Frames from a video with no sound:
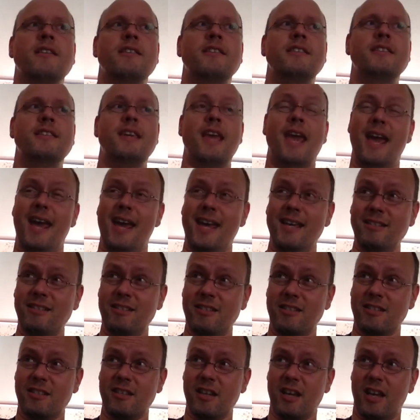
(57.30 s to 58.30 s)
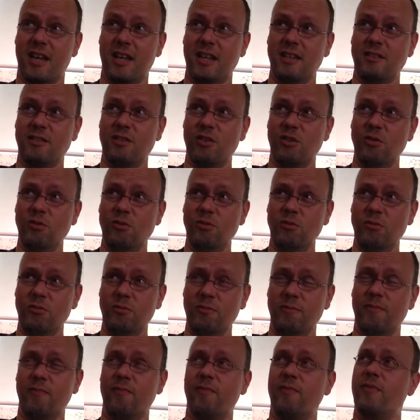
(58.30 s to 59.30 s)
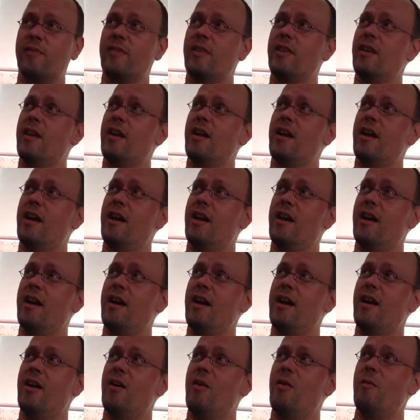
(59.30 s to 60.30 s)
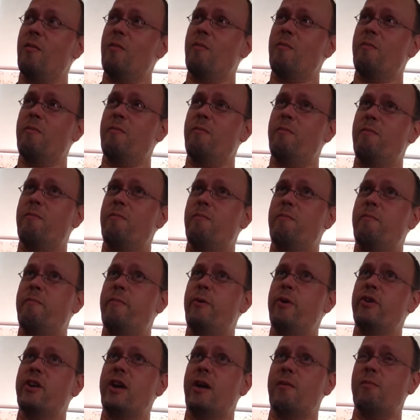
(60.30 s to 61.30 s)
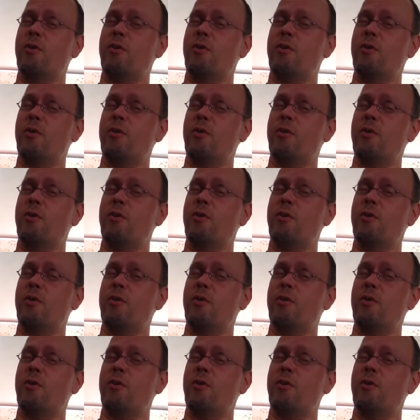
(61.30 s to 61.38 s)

Yes, I do. But I